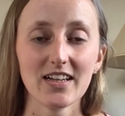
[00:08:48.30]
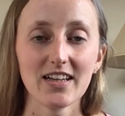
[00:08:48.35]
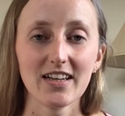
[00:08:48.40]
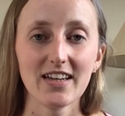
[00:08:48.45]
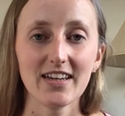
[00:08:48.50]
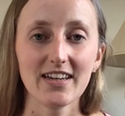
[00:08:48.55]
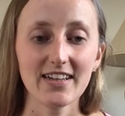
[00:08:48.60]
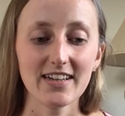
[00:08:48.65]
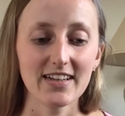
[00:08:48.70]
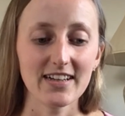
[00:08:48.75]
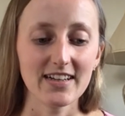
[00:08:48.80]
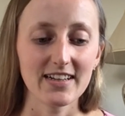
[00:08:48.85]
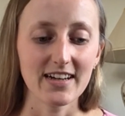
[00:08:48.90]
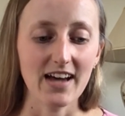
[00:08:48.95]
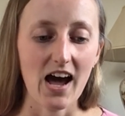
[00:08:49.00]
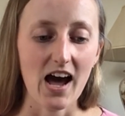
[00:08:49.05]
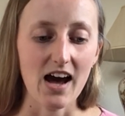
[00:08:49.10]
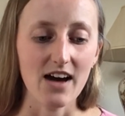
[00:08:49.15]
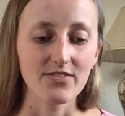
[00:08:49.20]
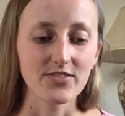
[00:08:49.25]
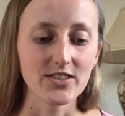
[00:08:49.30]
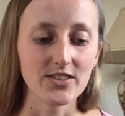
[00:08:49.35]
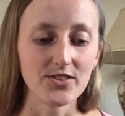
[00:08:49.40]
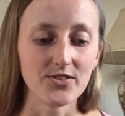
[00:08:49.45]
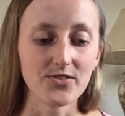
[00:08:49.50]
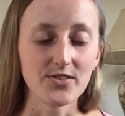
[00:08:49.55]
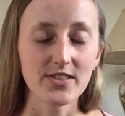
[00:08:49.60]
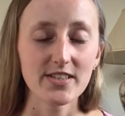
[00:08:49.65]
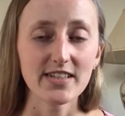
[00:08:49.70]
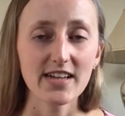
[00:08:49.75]
Eating an
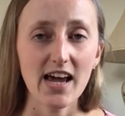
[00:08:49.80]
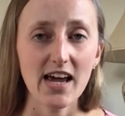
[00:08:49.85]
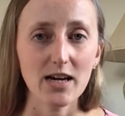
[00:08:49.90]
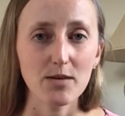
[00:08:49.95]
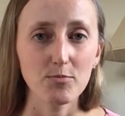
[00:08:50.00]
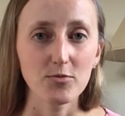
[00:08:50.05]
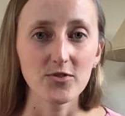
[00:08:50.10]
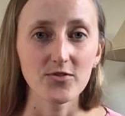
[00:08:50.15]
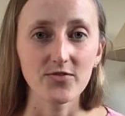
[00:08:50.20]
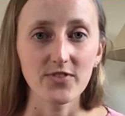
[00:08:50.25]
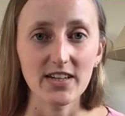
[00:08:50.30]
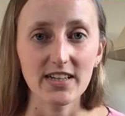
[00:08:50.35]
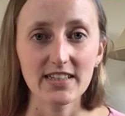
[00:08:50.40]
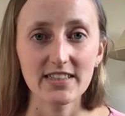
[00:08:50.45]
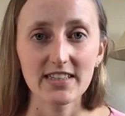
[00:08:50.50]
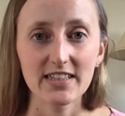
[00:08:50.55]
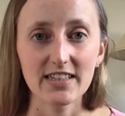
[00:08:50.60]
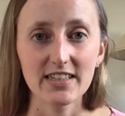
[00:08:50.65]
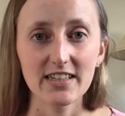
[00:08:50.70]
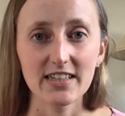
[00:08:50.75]
afternoon snack prevented